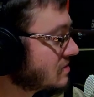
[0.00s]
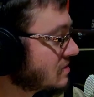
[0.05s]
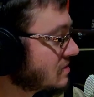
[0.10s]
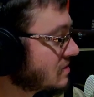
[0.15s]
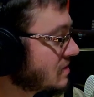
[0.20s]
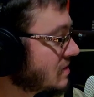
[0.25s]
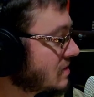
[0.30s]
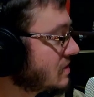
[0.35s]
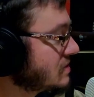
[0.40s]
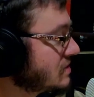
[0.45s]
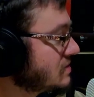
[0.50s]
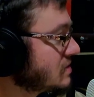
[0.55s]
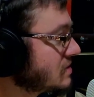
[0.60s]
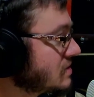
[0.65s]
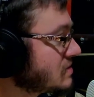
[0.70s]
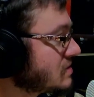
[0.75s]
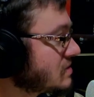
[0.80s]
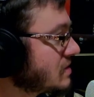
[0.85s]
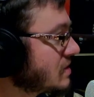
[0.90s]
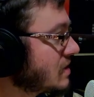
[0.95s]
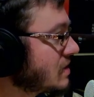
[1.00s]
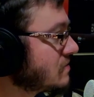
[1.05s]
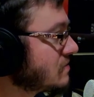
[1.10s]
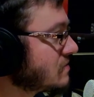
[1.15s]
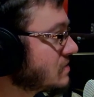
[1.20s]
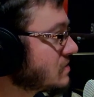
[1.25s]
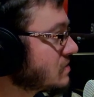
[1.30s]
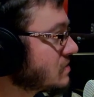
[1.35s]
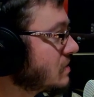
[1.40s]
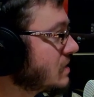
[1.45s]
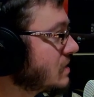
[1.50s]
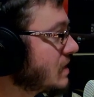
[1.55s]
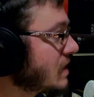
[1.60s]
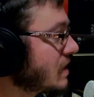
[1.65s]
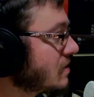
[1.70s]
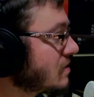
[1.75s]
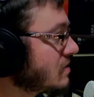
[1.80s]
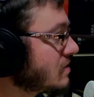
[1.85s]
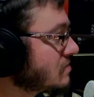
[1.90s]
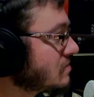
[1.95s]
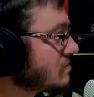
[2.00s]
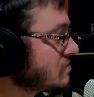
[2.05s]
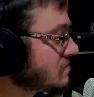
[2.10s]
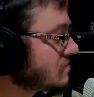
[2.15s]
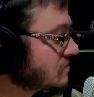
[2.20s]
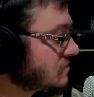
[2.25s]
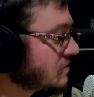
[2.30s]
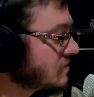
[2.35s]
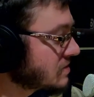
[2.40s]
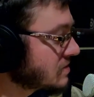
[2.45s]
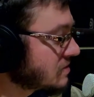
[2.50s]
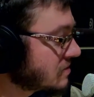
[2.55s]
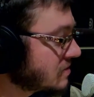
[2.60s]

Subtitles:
And just enough to squeak out a victory.